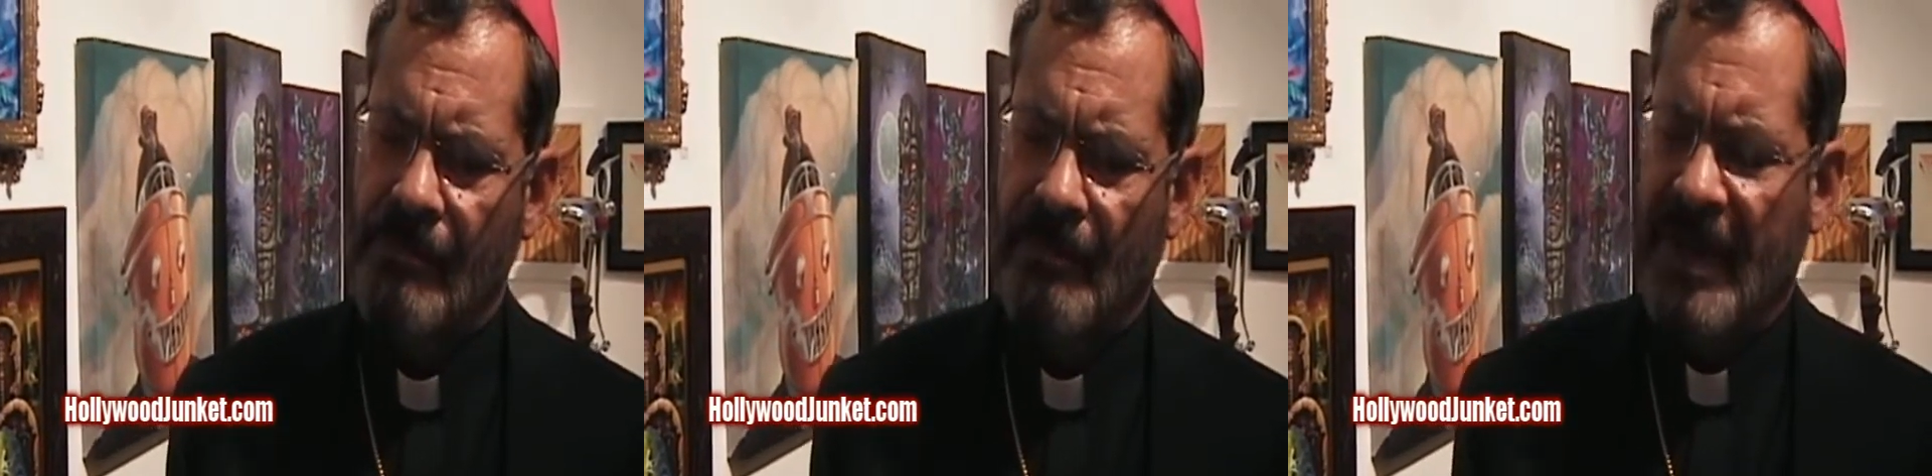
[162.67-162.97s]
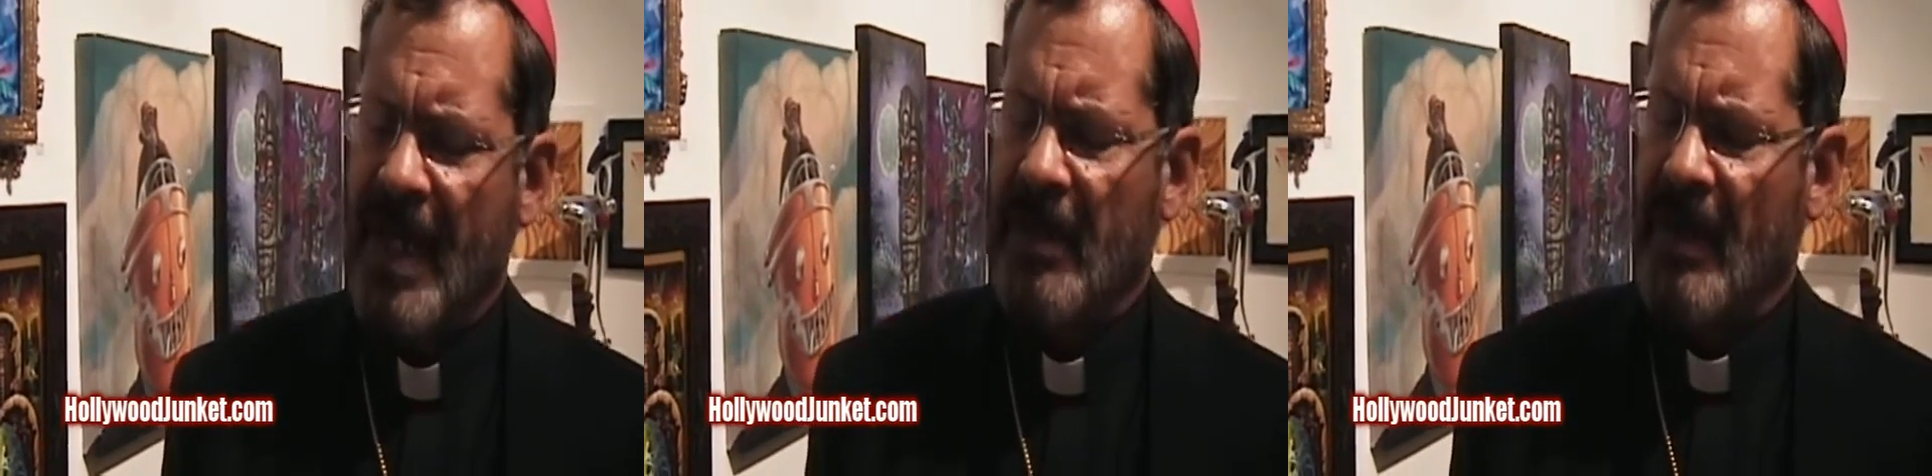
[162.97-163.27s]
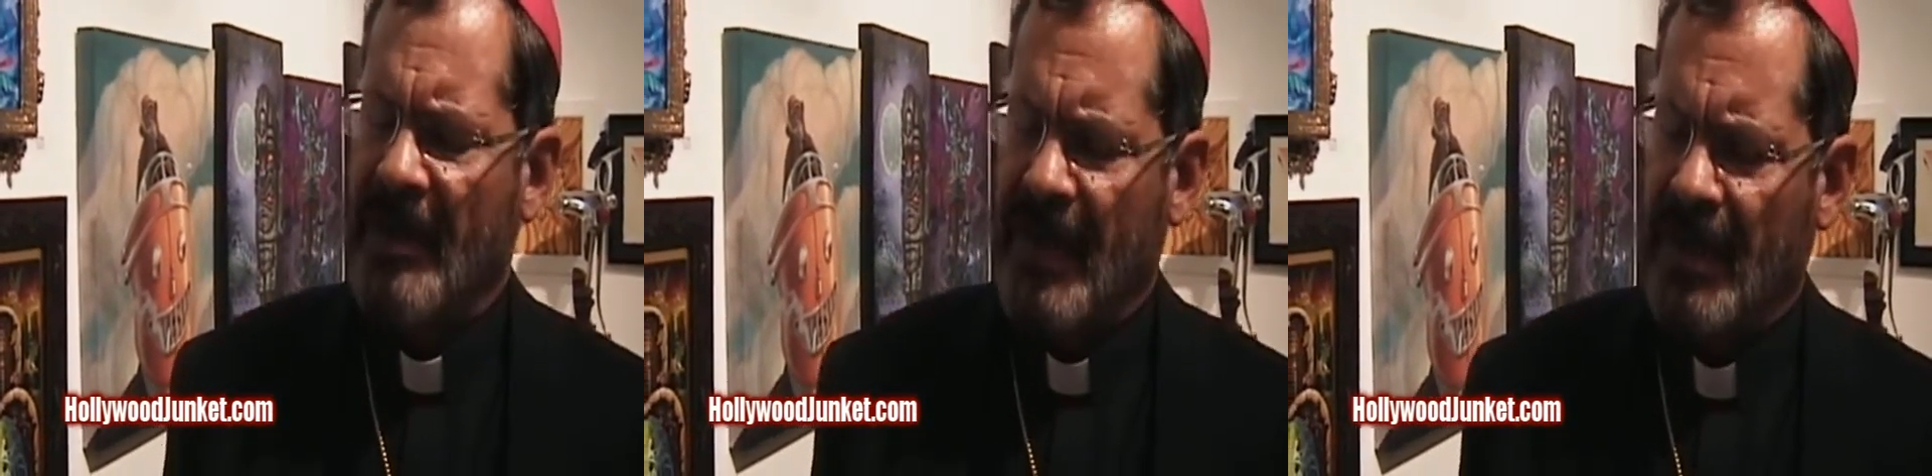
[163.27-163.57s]
but
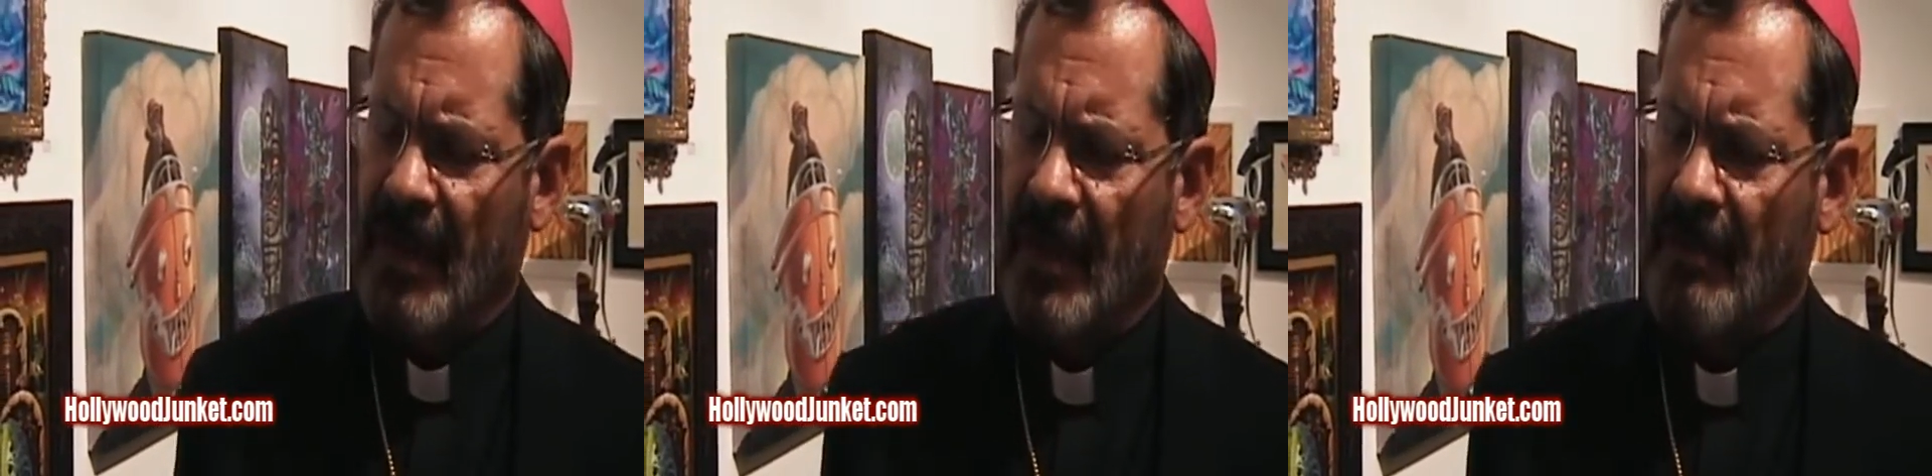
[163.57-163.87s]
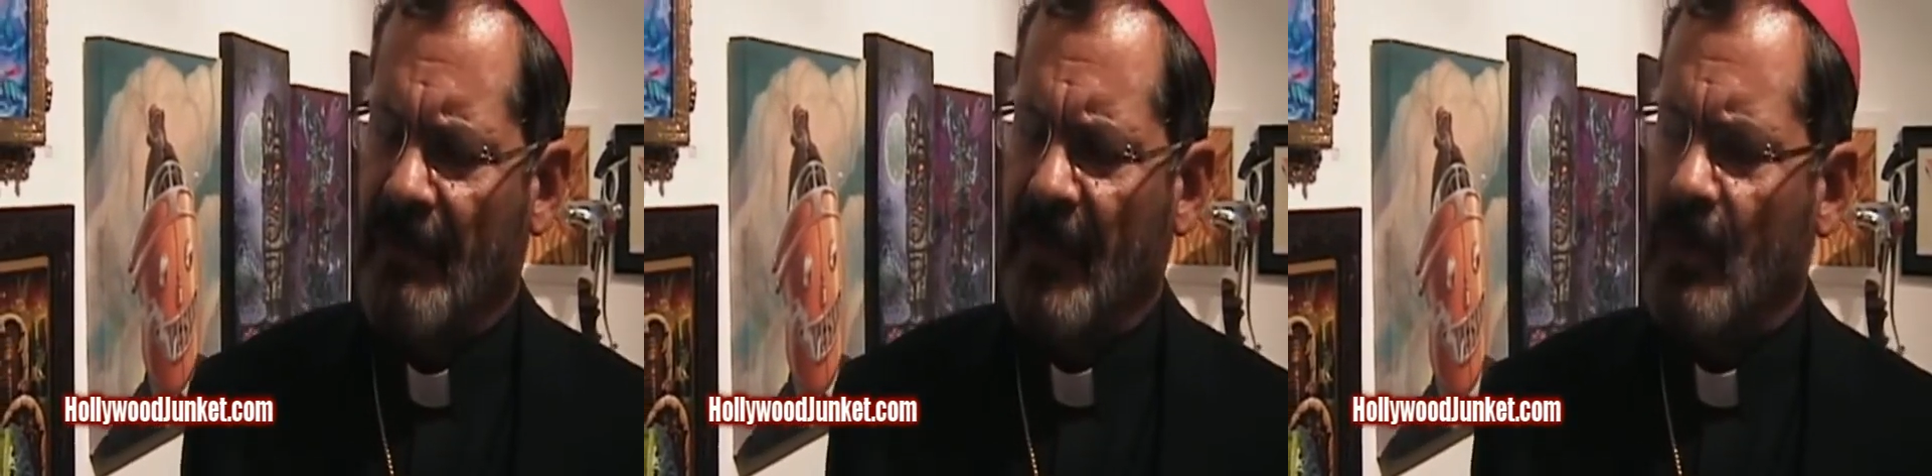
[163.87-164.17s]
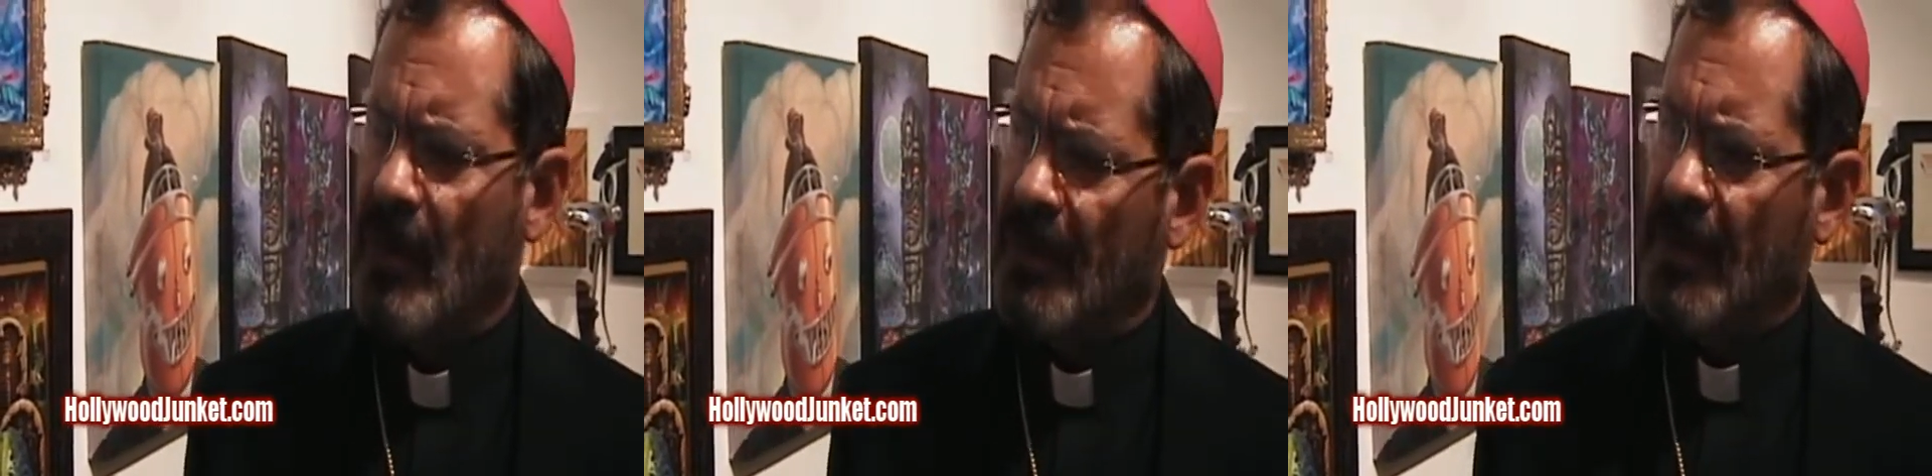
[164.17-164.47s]
anyway, the um, the
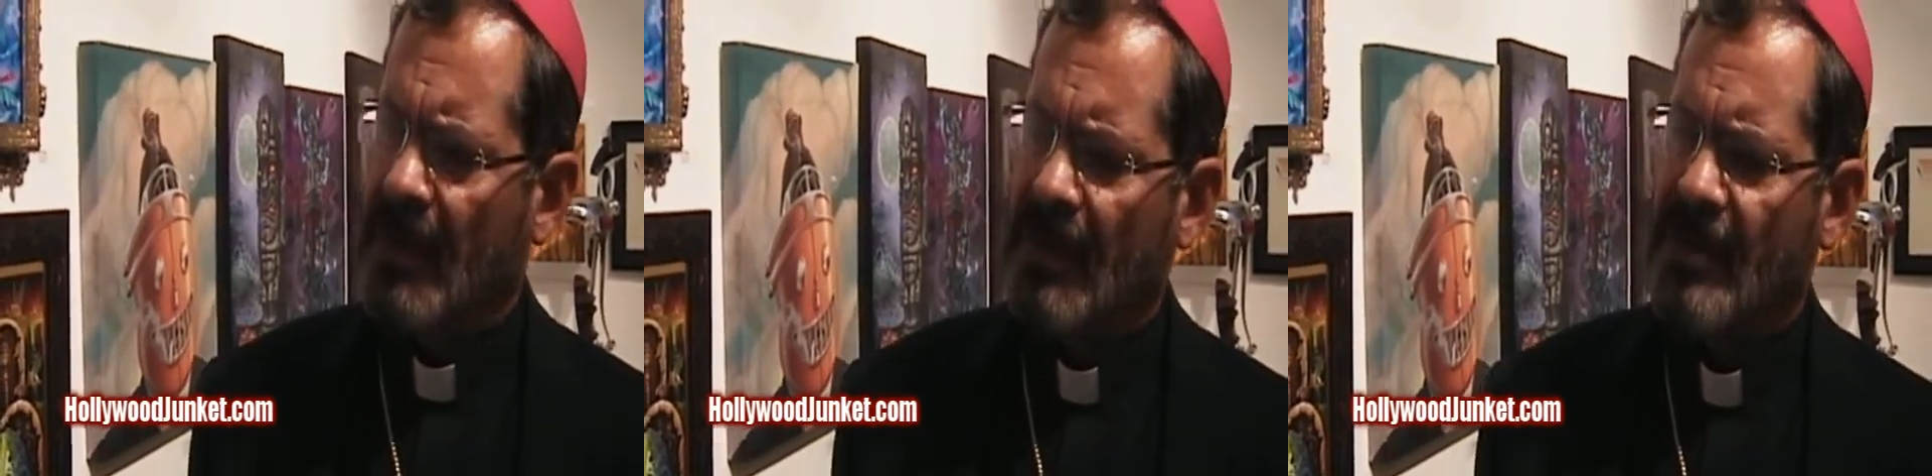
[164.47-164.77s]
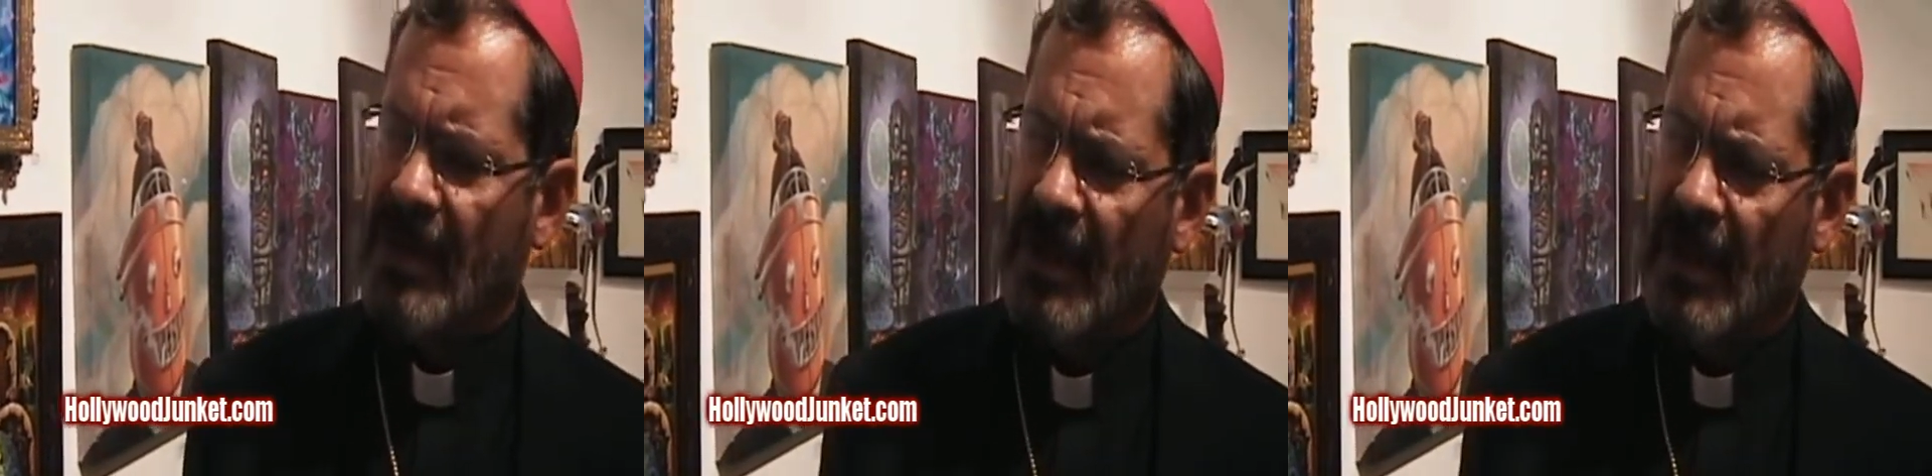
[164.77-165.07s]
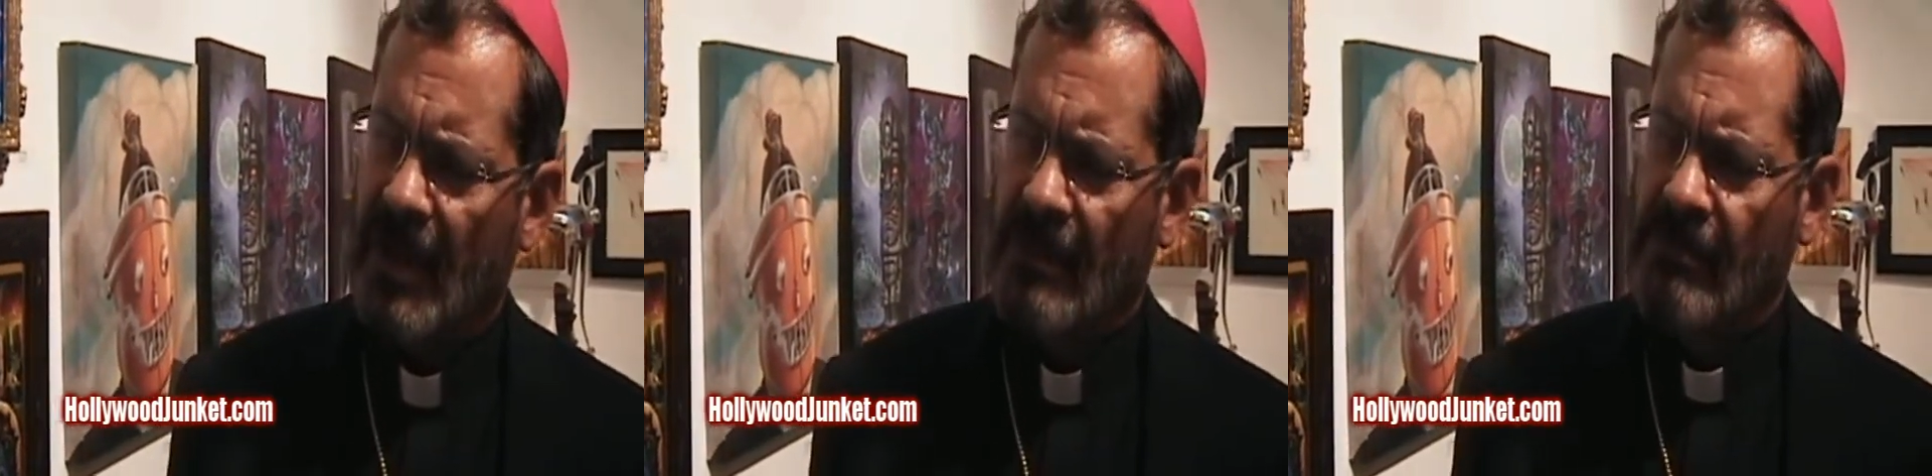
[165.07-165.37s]
woman, she
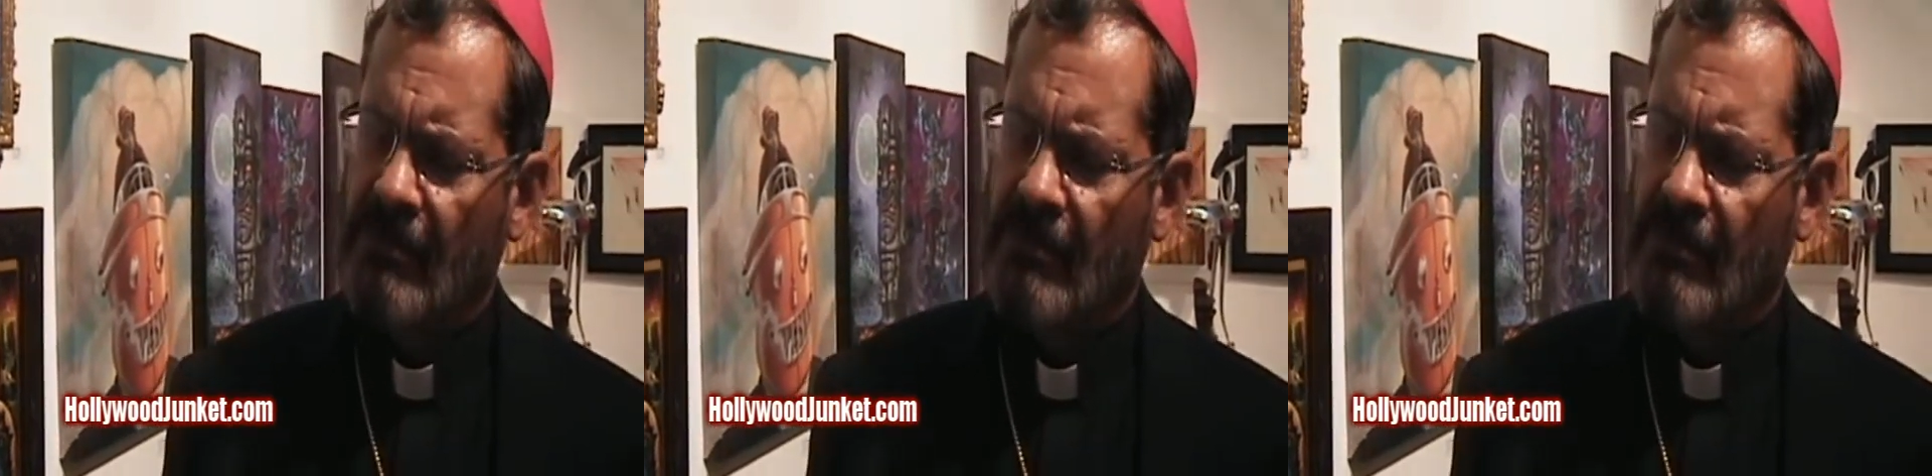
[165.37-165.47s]
um,